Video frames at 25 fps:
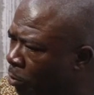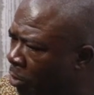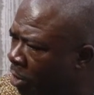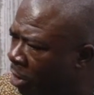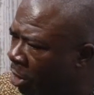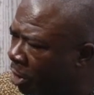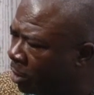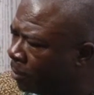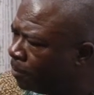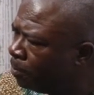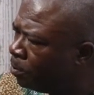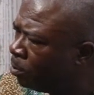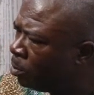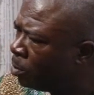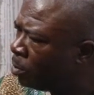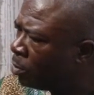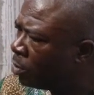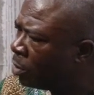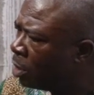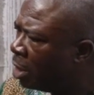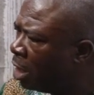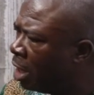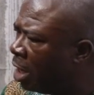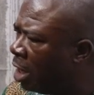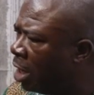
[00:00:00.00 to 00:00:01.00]
be
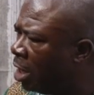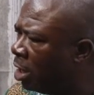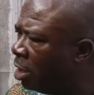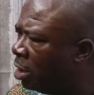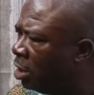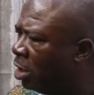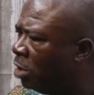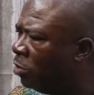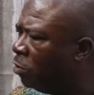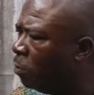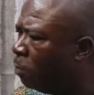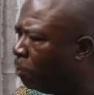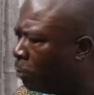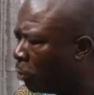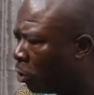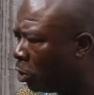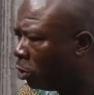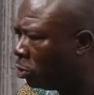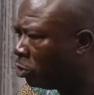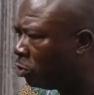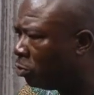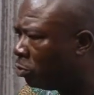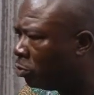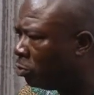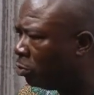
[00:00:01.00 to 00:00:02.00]

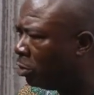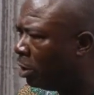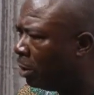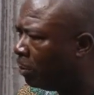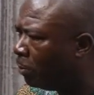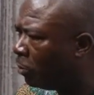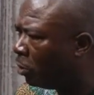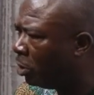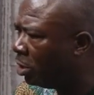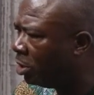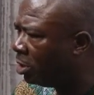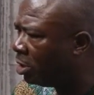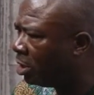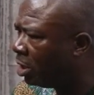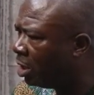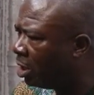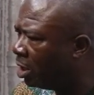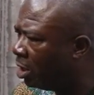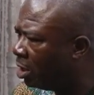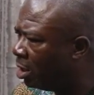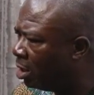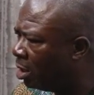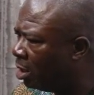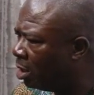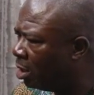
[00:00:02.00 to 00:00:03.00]
brought to the police
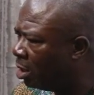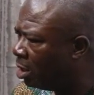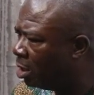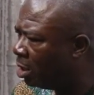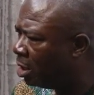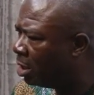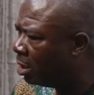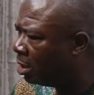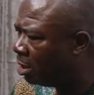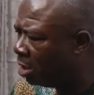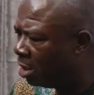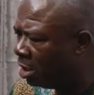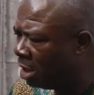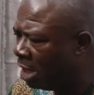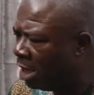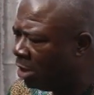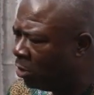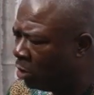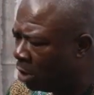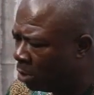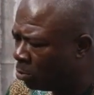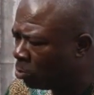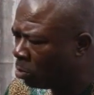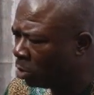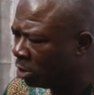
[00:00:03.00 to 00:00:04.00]
in
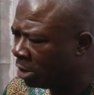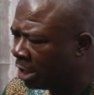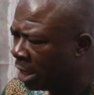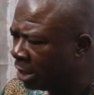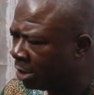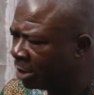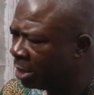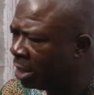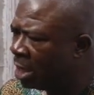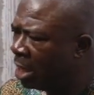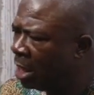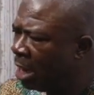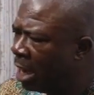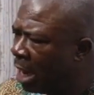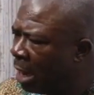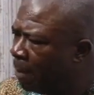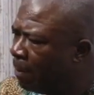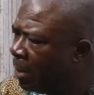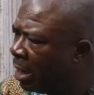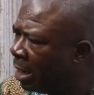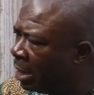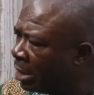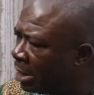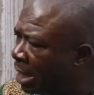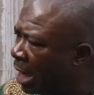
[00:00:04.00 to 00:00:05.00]
headquarters. And
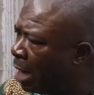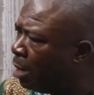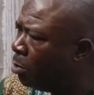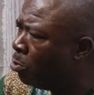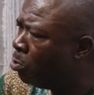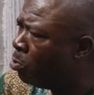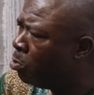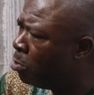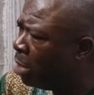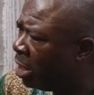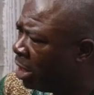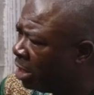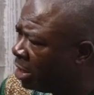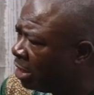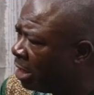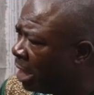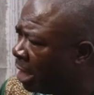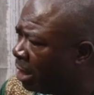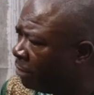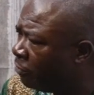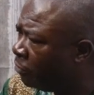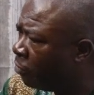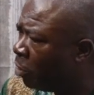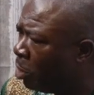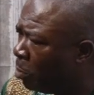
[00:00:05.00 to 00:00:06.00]
by the time we reached there
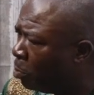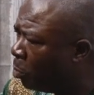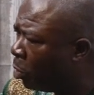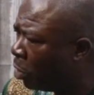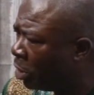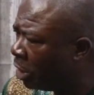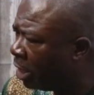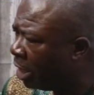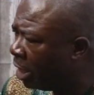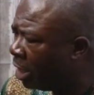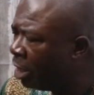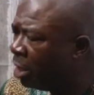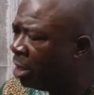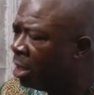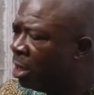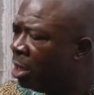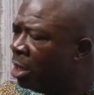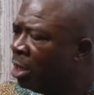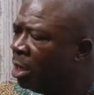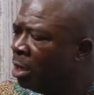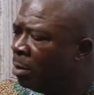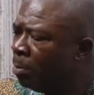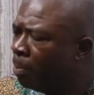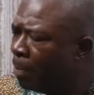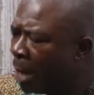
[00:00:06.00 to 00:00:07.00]
the following Monday,
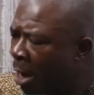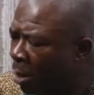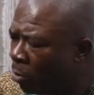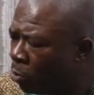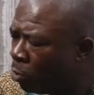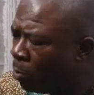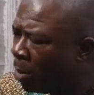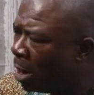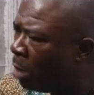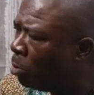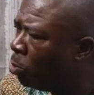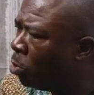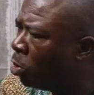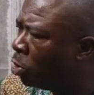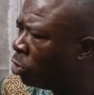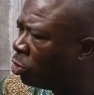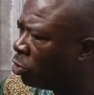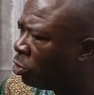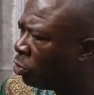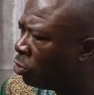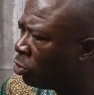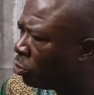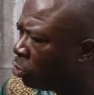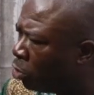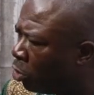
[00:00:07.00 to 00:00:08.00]
Nwanguma
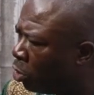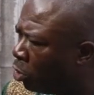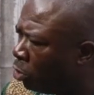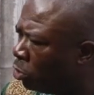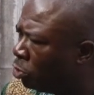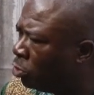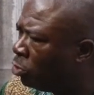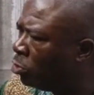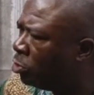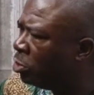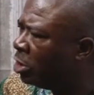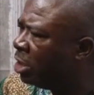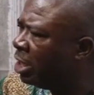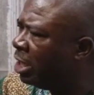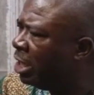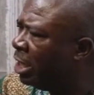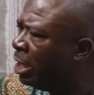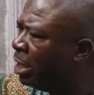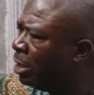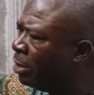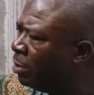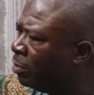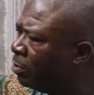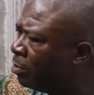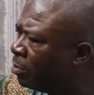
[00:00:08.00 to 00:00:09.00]
was told
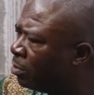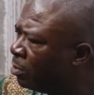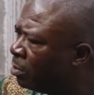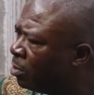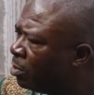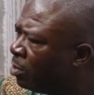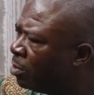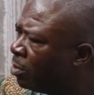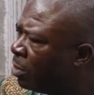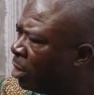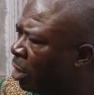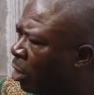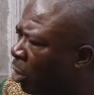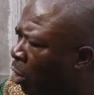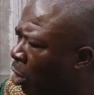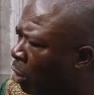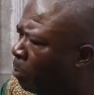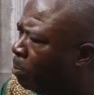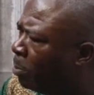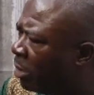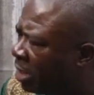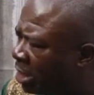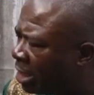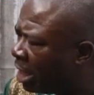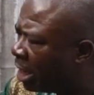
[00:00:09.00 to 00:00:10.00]
in
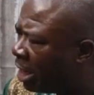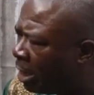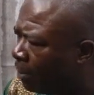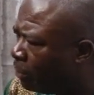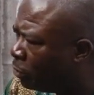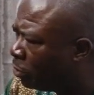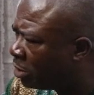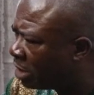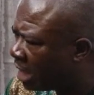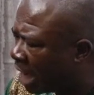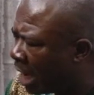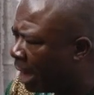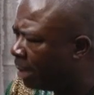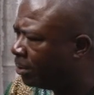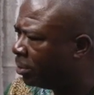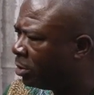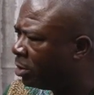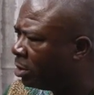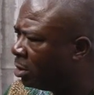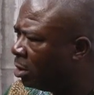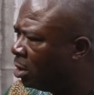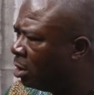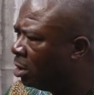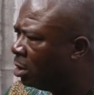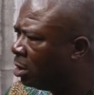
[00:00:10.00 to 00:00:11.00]
unmistakable
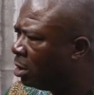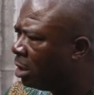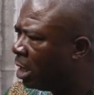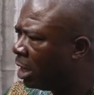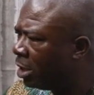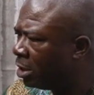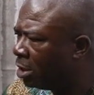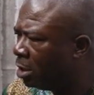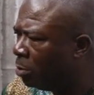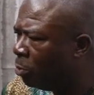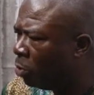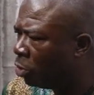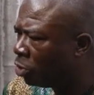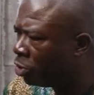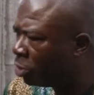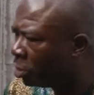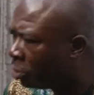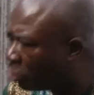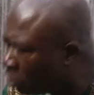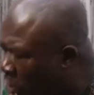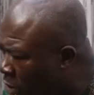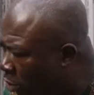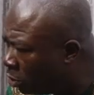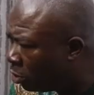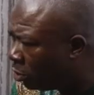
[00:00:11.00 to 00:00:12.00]
terms that he must
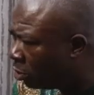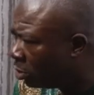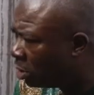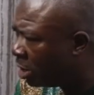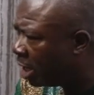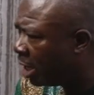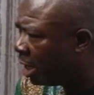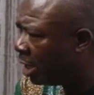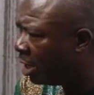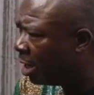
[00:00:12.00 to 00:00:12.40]
return those